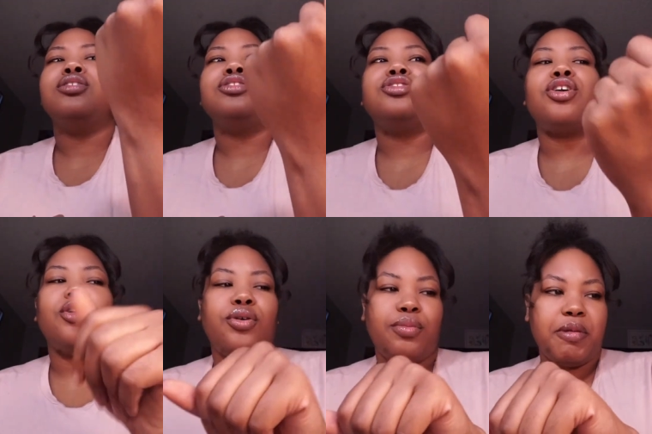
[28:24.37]

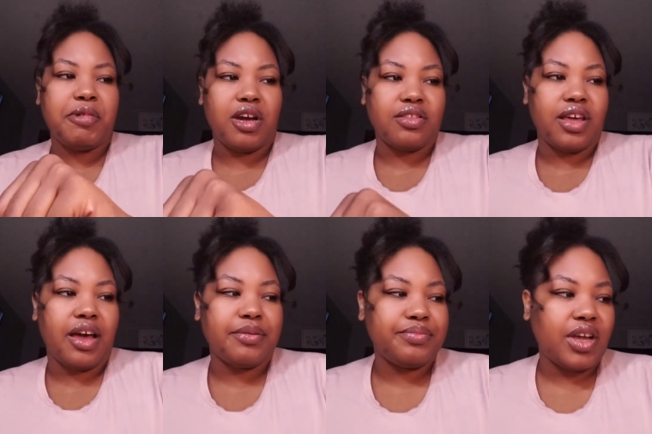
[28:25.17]
So, maybe not
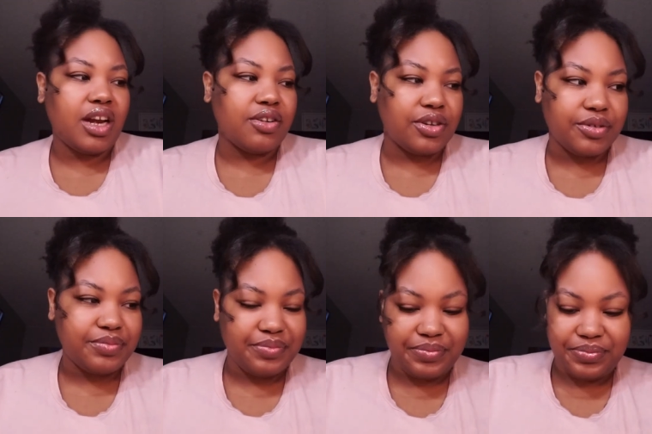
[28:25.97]
that. I don't know.